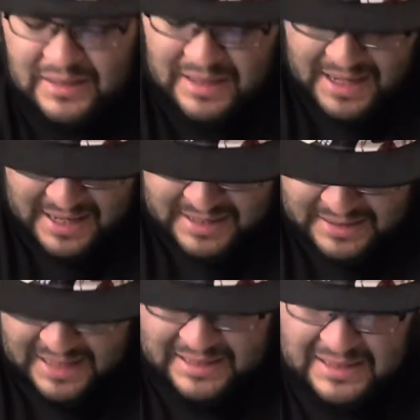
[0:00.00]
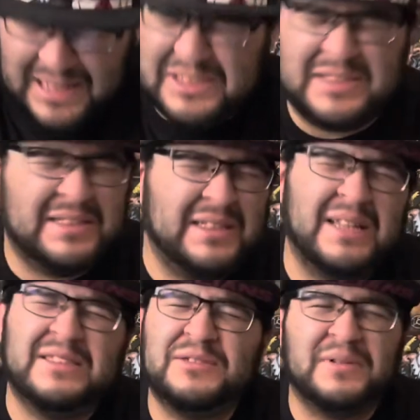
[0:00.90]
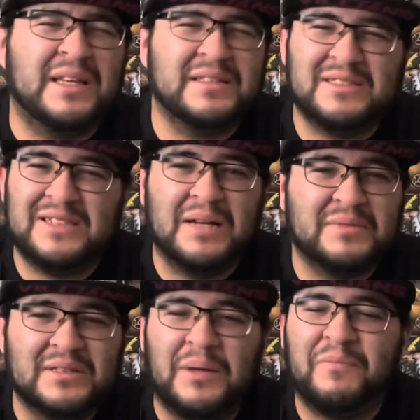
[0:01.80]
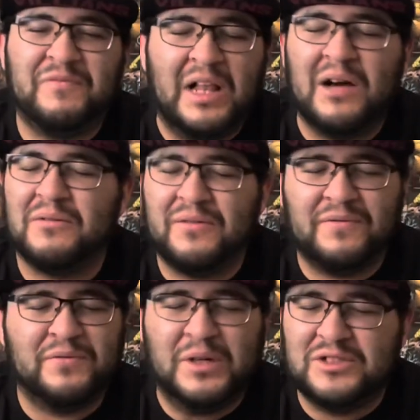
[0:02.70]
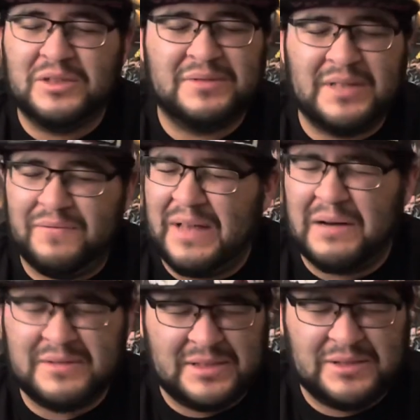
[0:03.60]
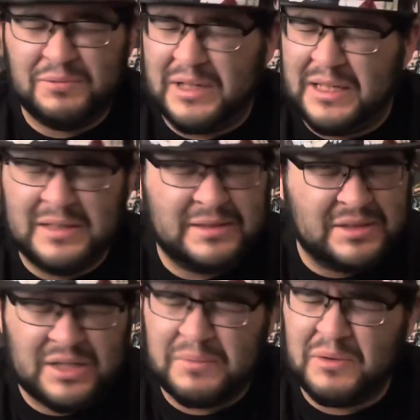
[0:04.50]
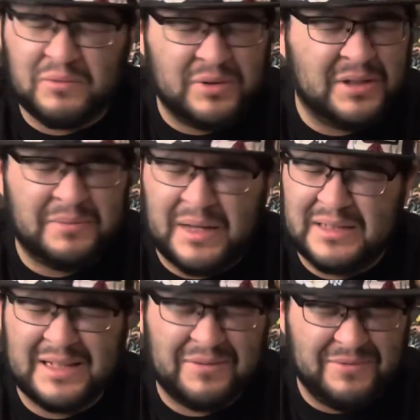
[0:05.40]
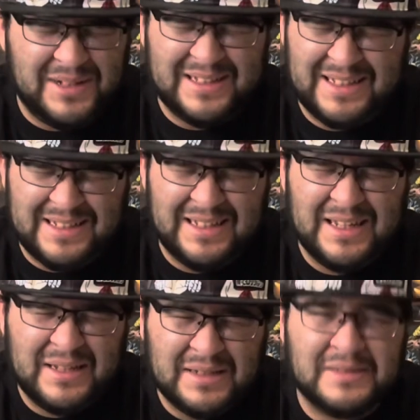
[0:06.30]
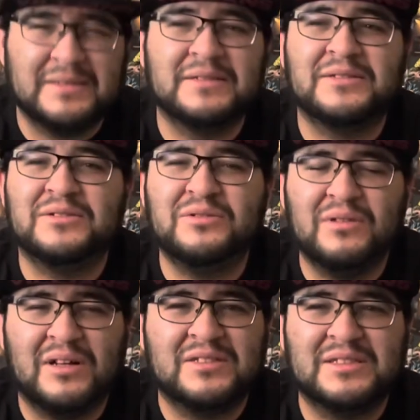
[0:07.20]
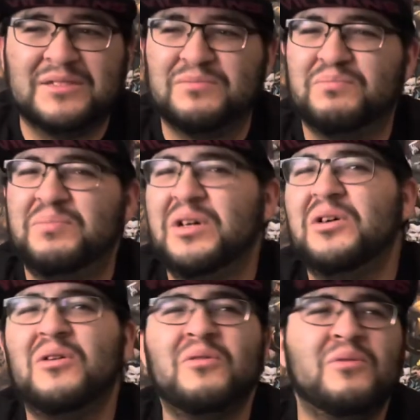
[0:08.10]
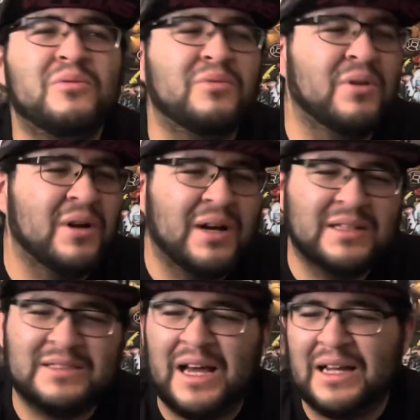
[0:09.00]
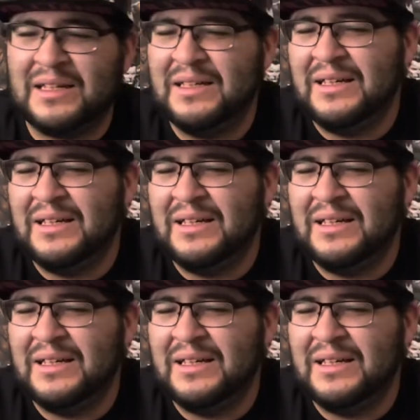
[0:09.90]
and that, that just that's just what kills this chapter that about friendship stuff that's what kills this chapter really man like really because you launch this big old attack